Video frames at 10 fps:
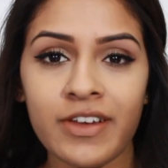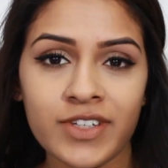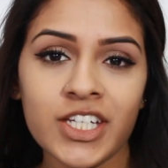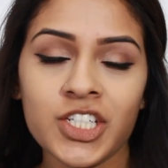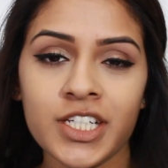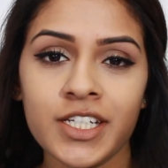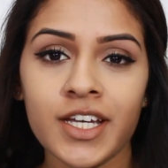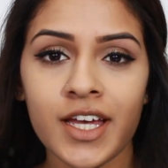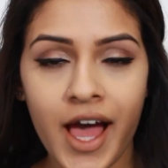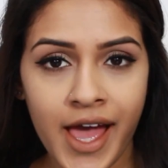foundation,
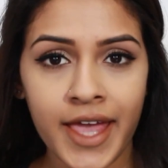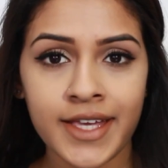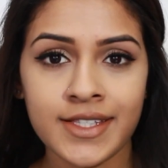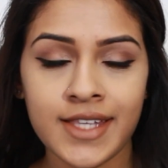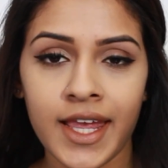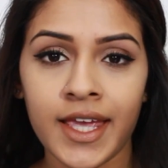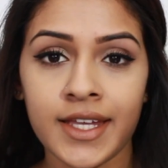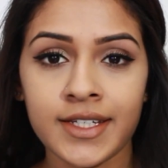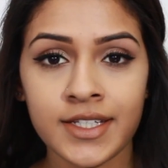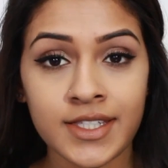eyes,
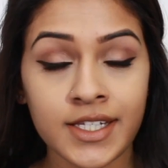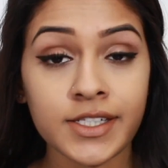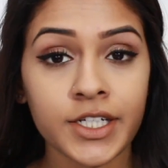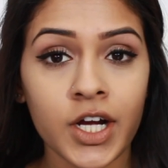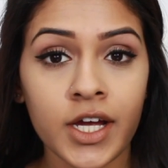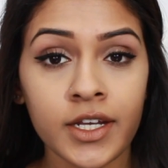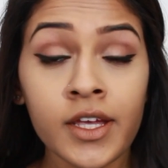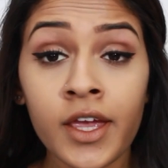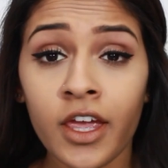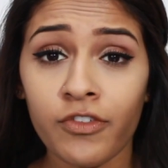and concealer
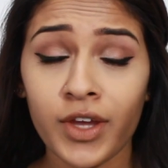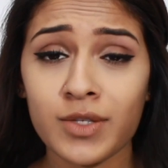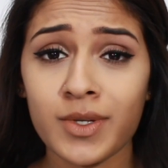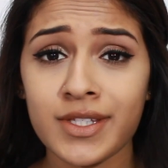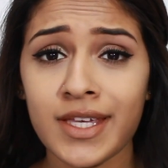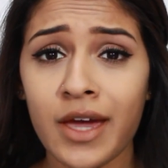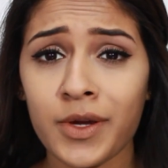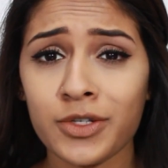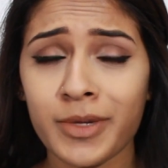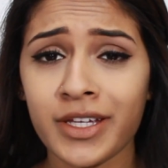on. If you guys want to see how
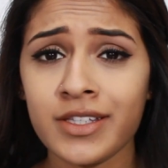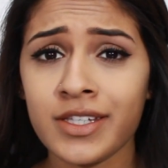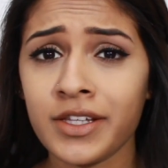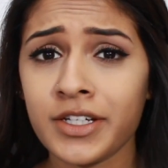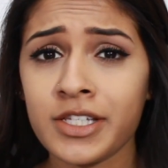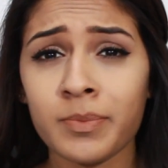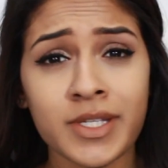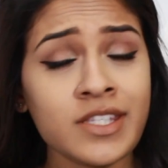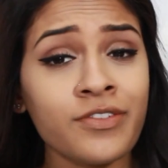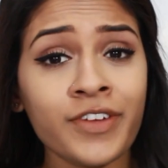I do my concealer
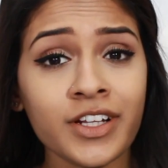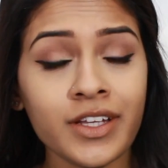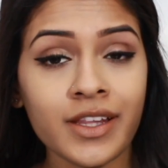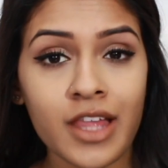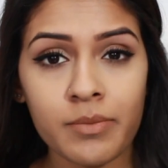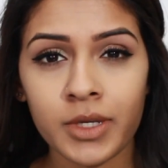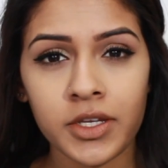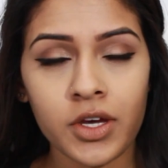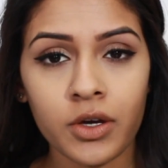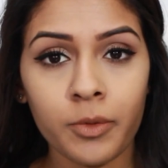specifically, let
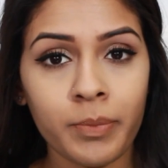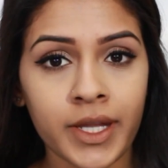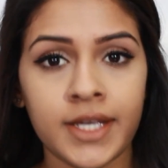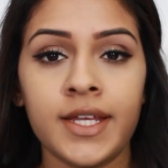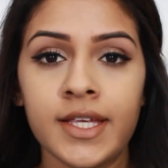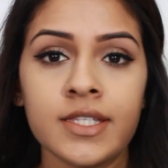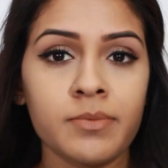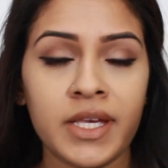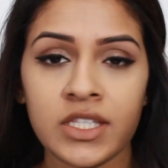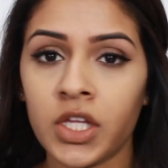me know, but it is in
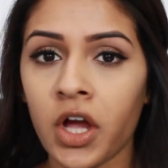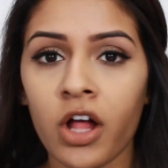basically